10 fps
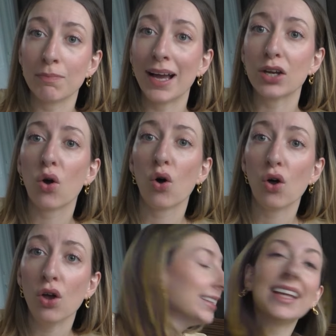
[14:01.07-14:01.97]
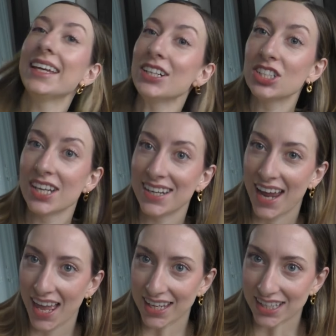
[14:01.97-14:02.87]
my goal. Later
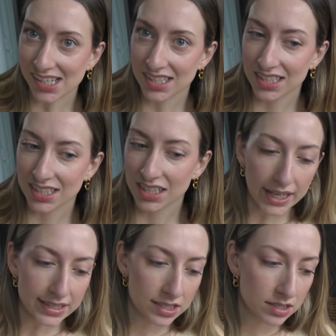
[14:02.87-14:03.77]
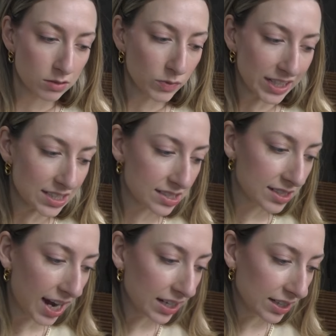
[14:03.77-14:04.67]
tonight, let's, we can
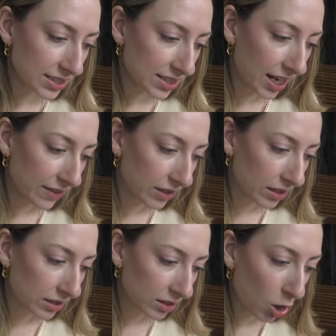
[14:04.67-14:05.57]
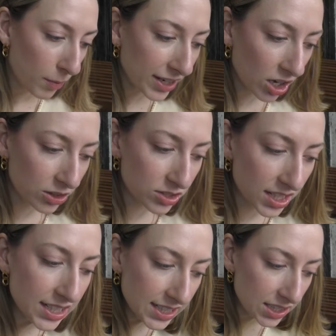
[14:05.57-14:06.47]
style it together. Oh my God, there's a
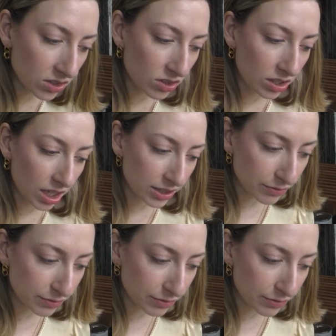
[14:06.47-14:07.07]
needle on the